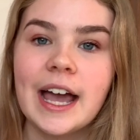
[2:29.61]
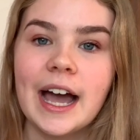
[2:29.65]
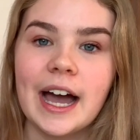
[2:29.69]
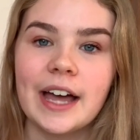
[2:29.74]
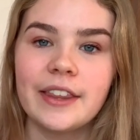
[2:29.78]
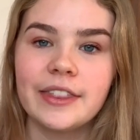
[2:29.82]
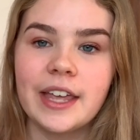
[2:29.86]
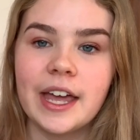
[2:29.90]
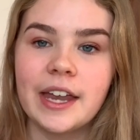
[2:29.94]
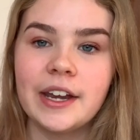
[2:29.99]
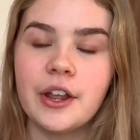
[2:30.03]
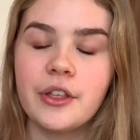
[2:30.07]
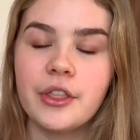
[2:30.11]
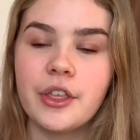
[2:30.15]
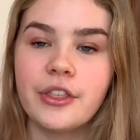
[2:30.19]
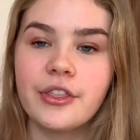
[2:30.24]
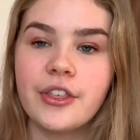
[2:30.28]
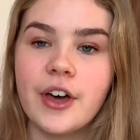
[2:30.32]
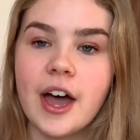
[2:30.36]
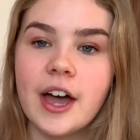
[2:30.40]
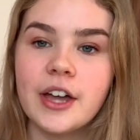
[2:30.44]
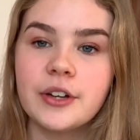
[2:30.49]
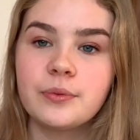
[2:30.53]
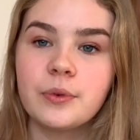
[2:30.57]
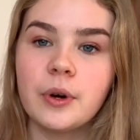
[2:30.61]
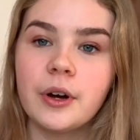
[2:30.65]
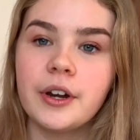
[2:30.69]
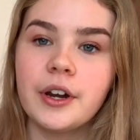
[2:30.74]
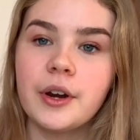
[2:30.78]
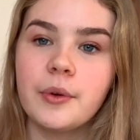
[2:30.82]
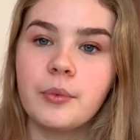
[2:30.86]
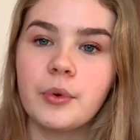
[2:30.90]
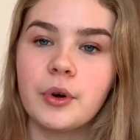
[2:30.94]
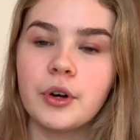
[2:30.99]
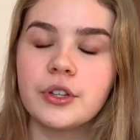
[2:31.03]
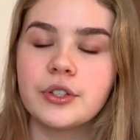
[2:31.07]
And then the third
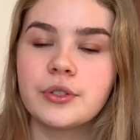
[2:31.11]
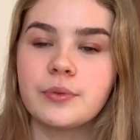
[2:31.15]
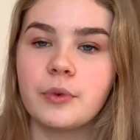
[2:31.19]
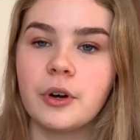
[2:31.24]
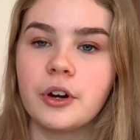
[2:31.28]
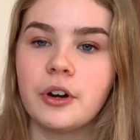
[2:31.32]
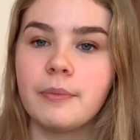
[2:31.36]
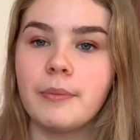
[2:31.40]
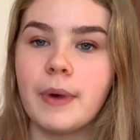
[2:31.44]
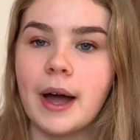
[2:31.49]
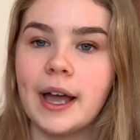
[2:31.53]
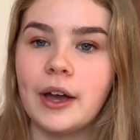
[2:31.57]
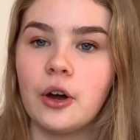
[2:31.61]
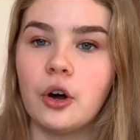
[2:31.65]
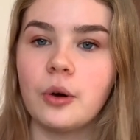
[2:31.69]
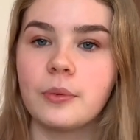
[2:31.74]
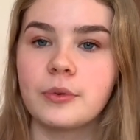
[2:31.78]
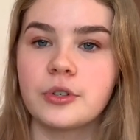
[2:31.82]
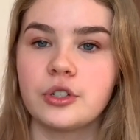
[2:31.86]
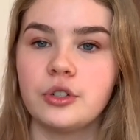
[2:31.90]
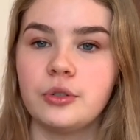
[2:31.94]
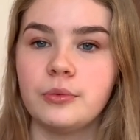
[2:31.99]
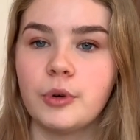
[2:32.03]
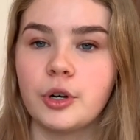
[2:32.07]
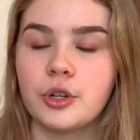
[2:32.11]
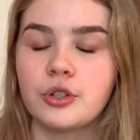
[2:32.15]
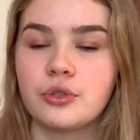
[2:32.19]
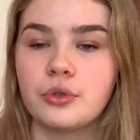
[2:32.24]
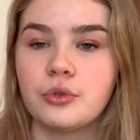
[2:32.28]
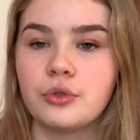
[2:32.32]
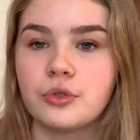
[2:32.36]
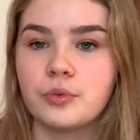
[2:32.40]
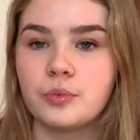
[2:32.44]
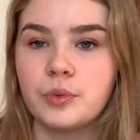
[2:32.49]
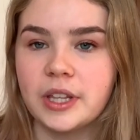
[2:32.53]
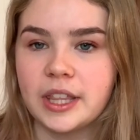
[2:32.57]
one was one of my optional
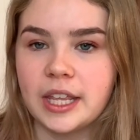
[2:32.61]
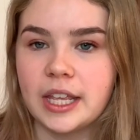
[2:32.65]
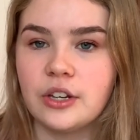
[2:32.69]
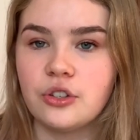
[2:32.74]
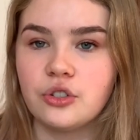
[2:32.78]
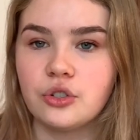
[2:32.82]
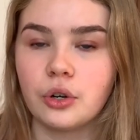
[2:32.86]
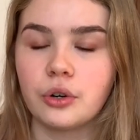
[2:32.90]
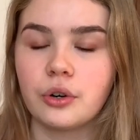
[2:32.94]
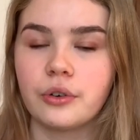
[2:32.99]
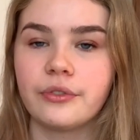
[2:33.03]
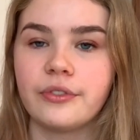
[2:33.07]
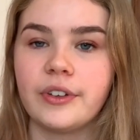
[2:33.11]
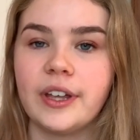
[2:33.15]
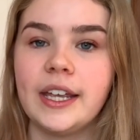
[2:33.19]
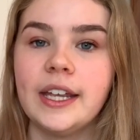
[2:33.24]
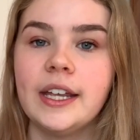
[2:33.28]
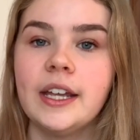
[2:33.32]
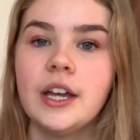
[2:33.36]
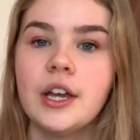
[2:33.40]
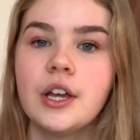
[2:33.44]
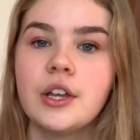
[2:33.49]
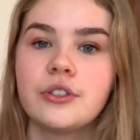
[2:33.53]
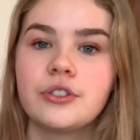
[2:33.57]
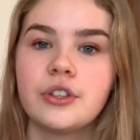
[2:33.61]
modules within geography.